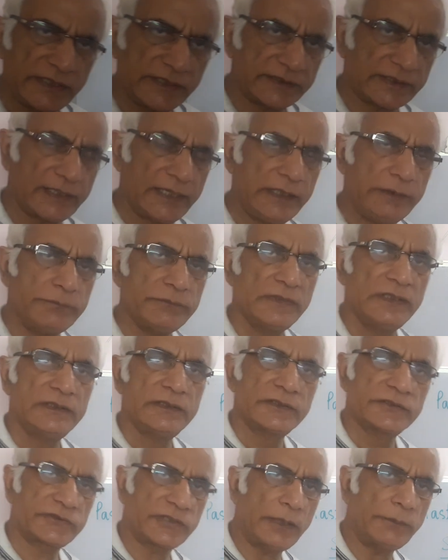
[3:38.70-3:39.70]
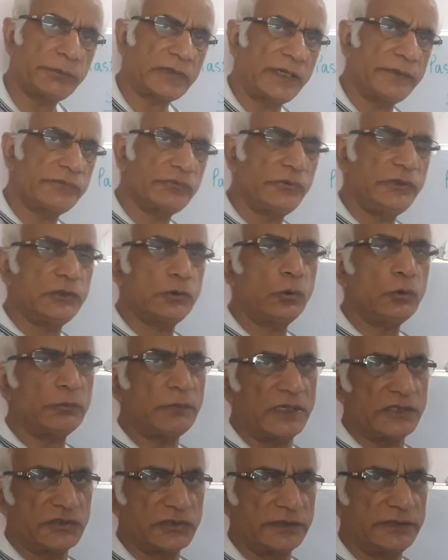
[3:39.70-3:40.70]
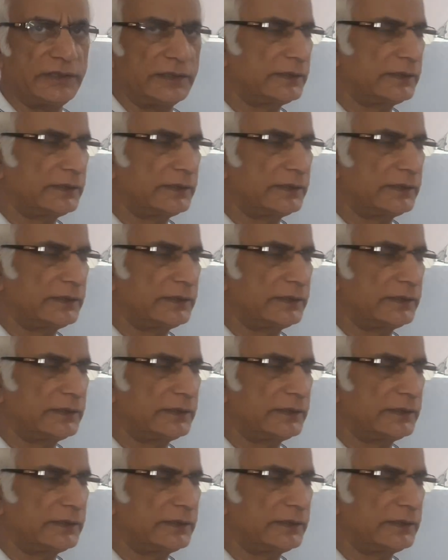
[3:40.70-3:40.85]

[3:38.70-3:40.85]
time, sometimes we don't mention the